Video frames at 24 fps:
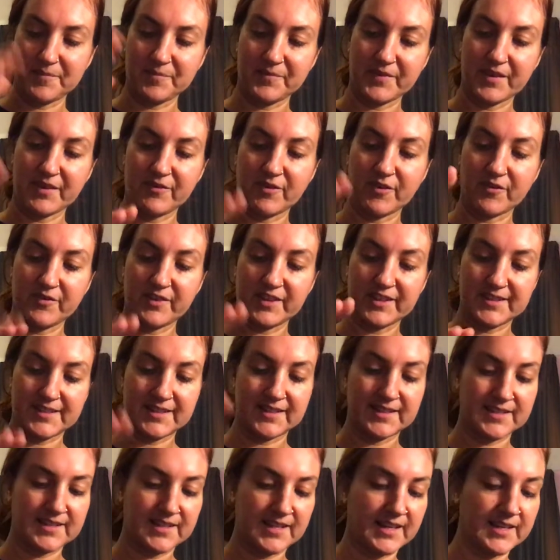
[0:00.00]
if it fits
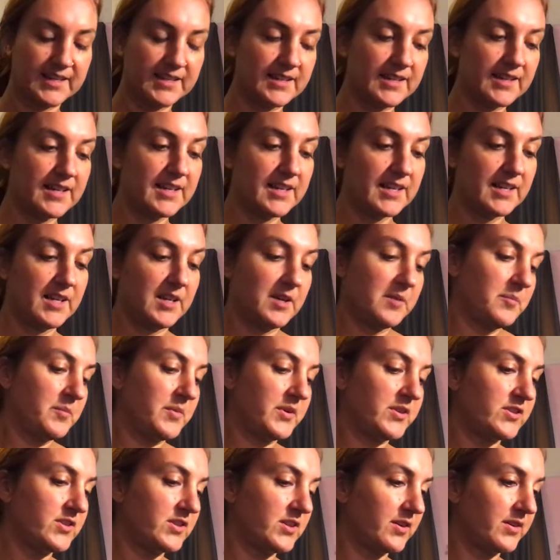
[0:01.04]
inside.
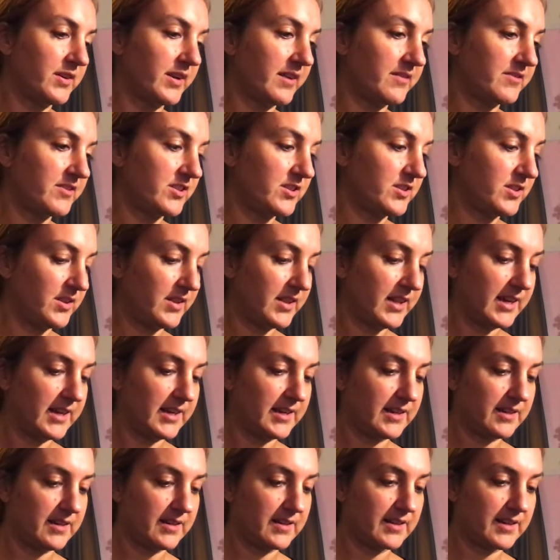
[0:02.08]
But you don't have to do
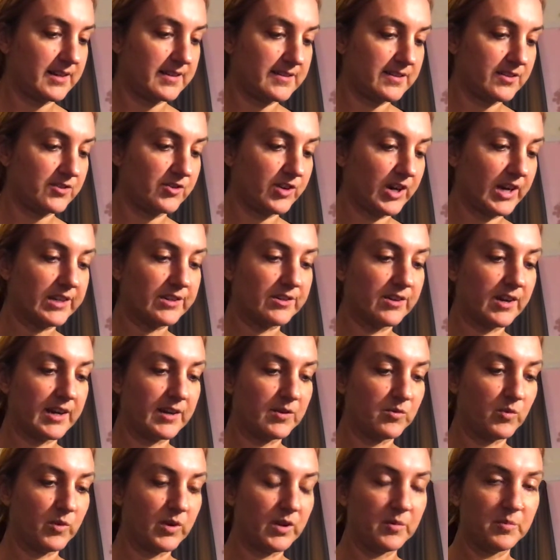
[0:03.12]
that because the dried
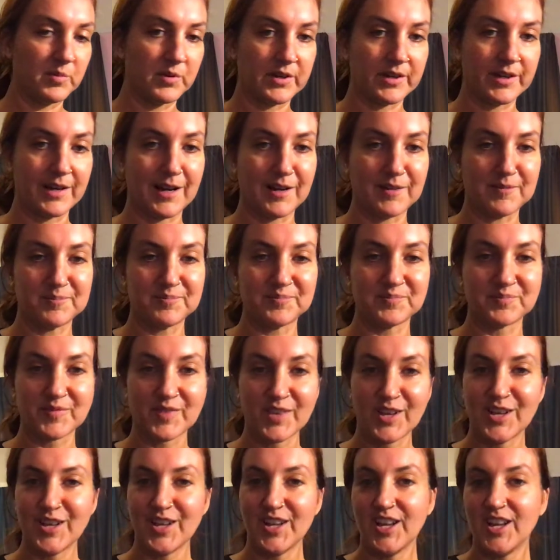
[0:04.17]
grain will put it out.
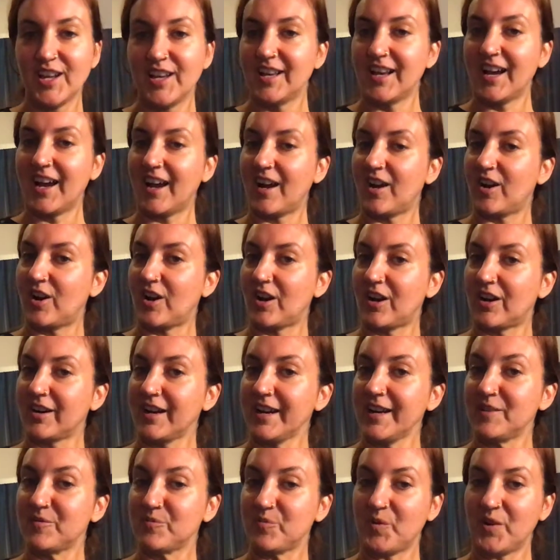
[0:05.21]
All
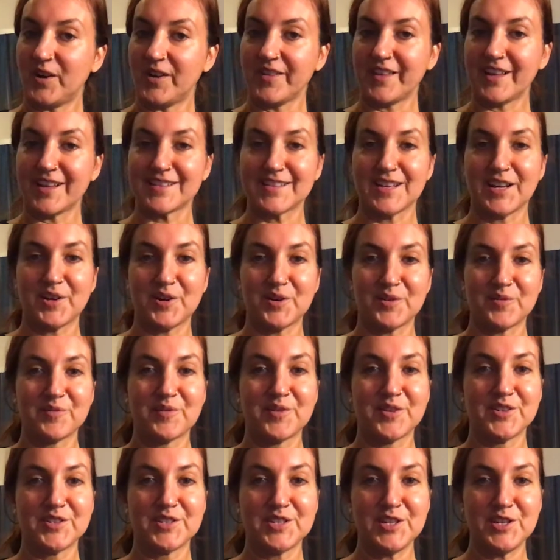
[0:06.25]
right, well, that's how
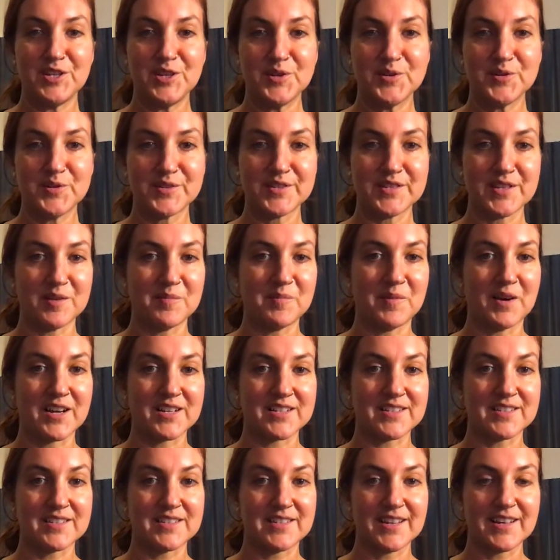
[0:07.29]
to use a
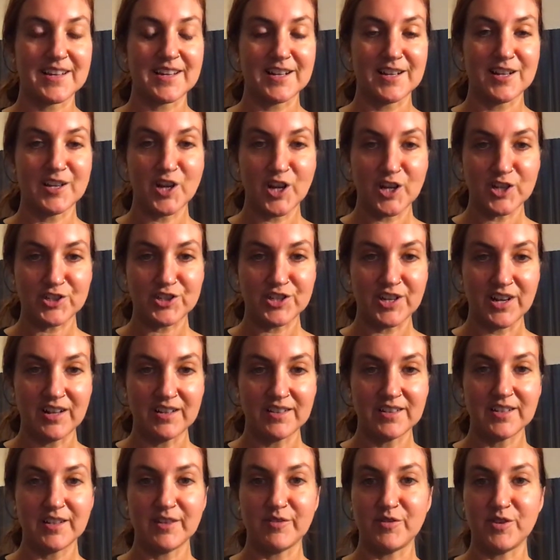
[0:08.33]
Moxa stick in a nutshell.
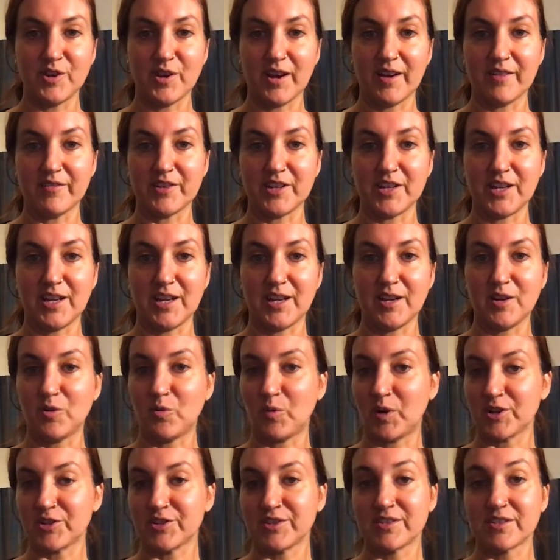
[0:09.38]
If you have any
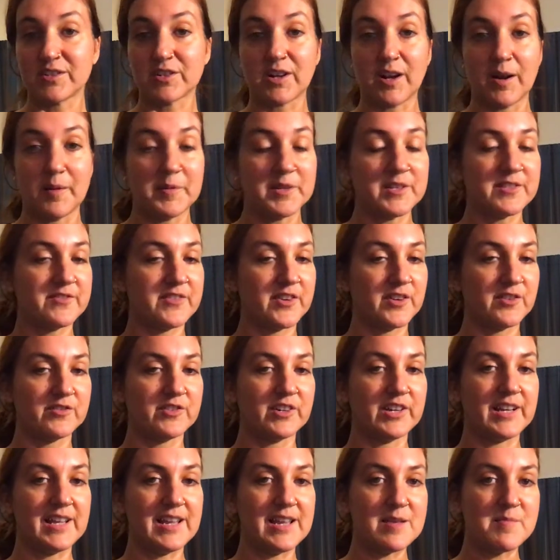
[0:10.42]
questions or comments, feel
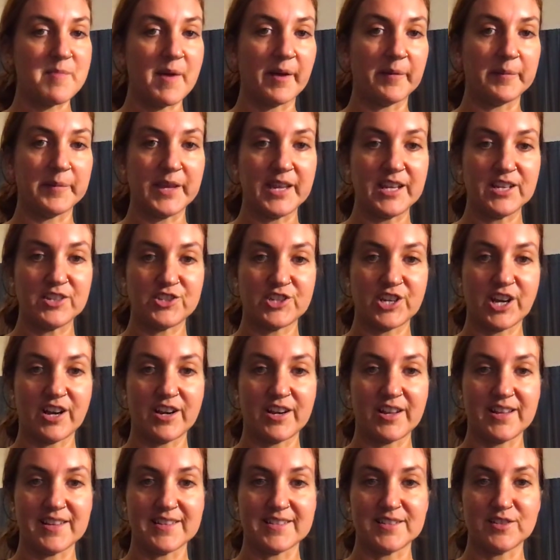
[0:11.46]
free to email me at
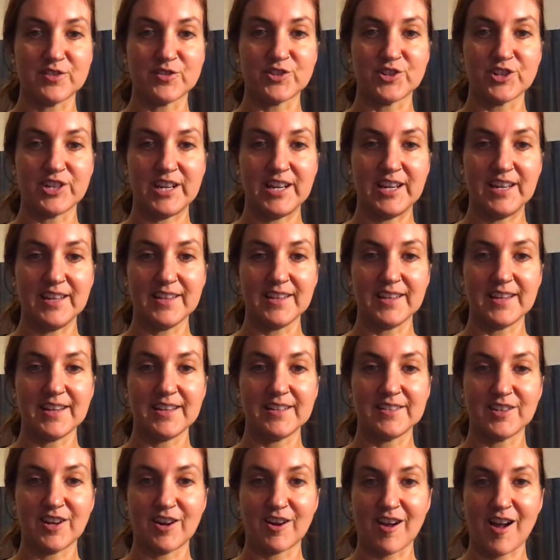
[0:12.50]

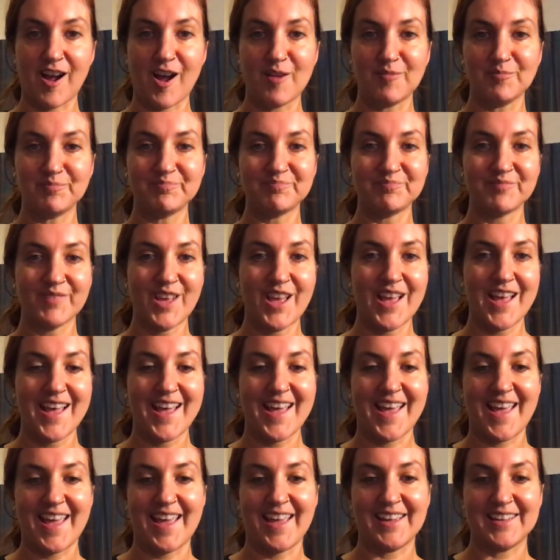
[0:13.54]
charity@silktreehealing.com.
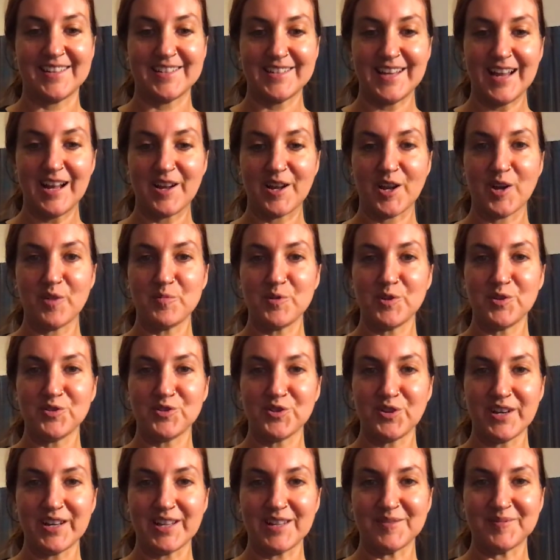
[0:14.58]
And yeah, I hope you
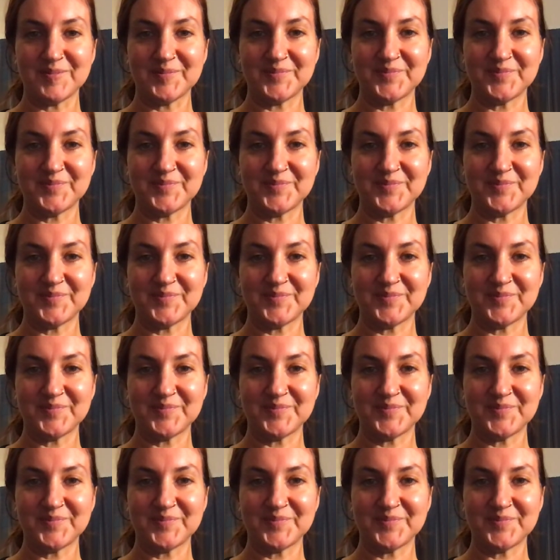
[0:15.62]
enjoyed it.